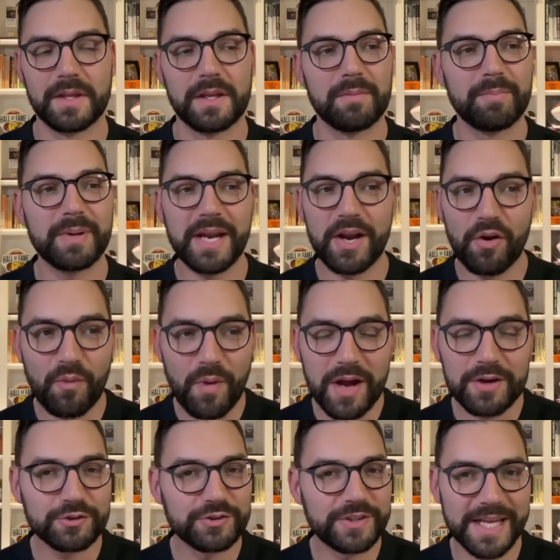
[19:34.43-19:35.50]
But Aaron
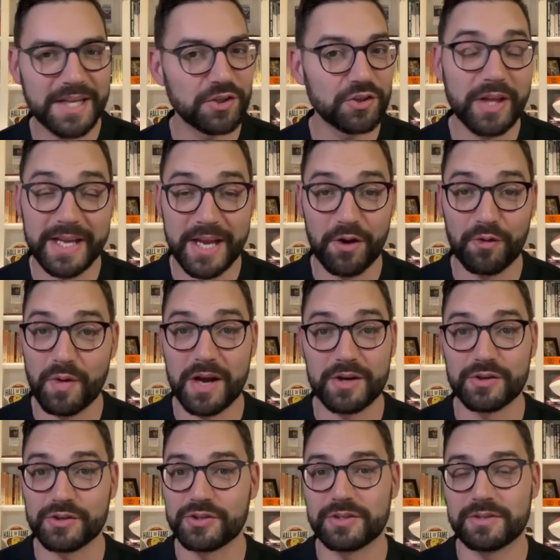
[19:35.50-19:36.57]
Rodgers did not look like Aaron
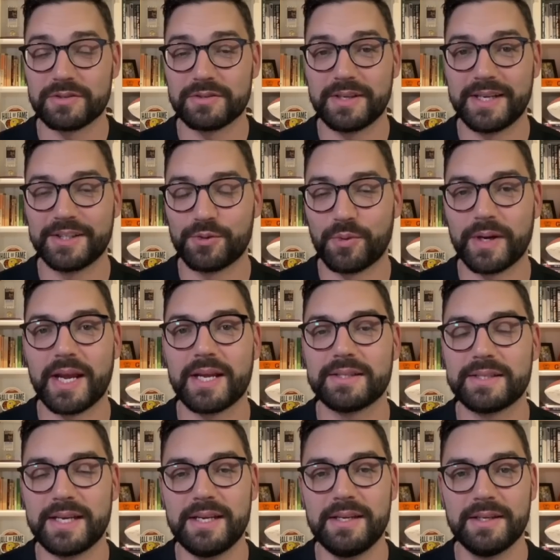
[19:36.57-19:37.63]
Rodgers in
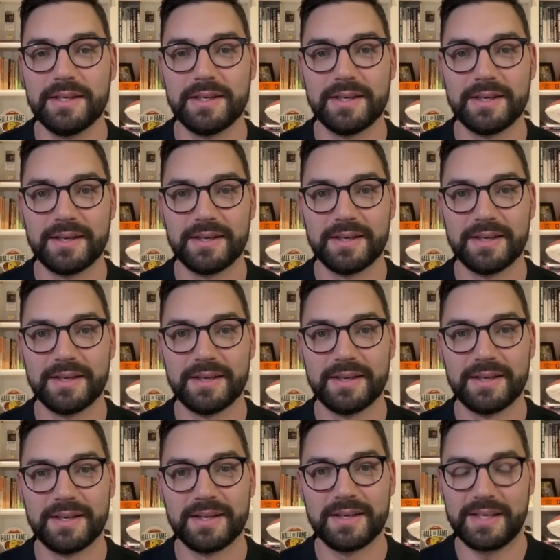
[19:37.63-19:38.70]
2018.
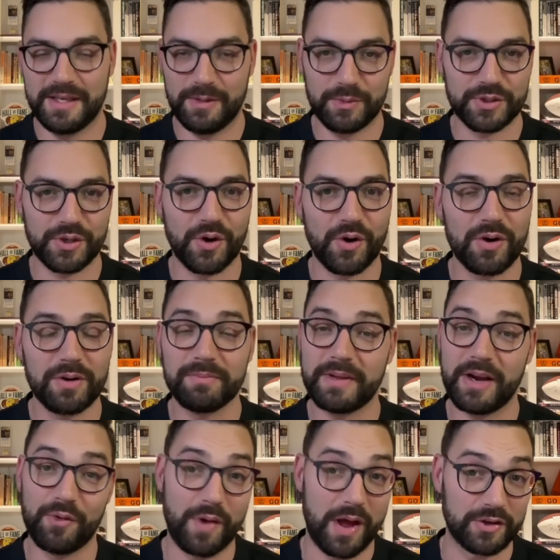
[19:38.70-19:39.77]
He was hurt.
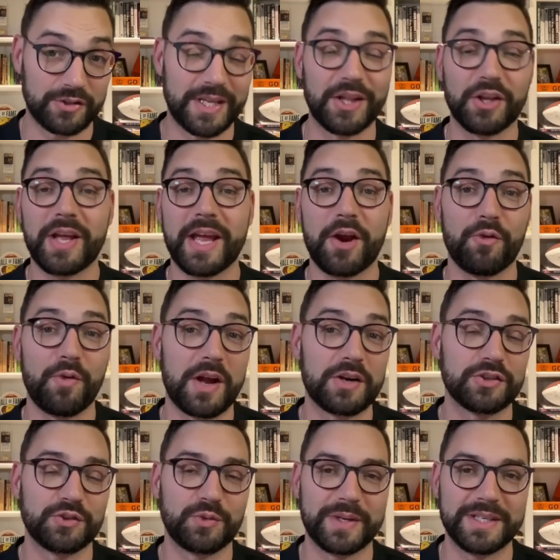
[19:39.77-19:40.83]
Aaron Rodgers did not look like Aaron Rodgers
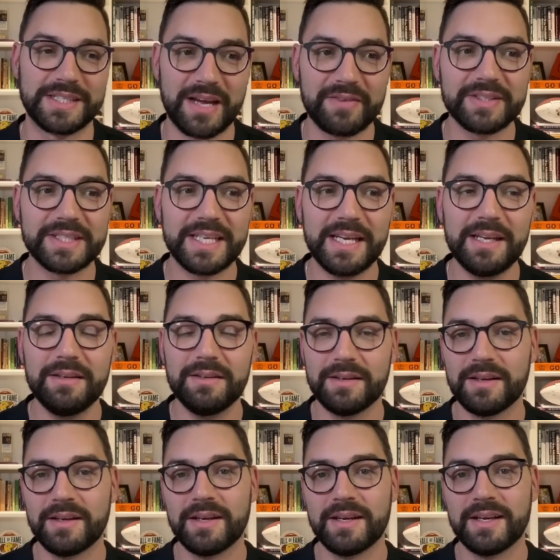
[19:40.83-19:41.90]
in 2017.
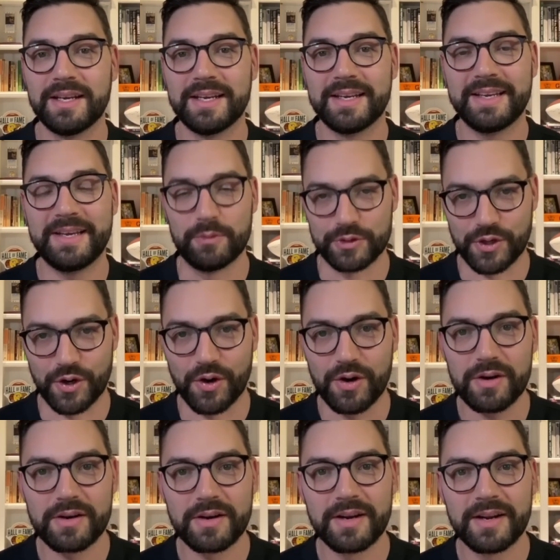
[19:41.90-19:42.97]
He was
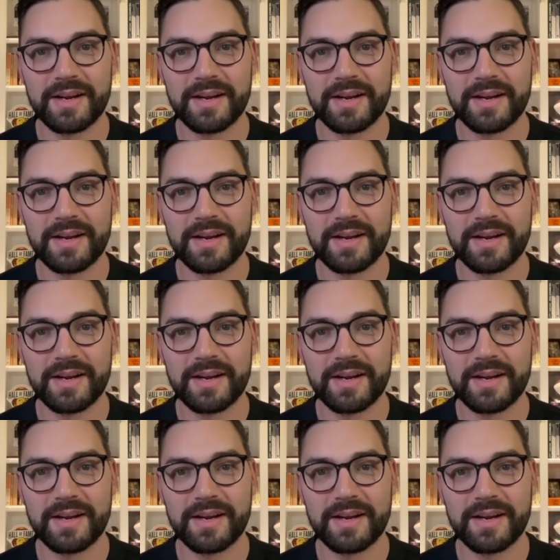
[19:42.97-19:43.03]
hurt.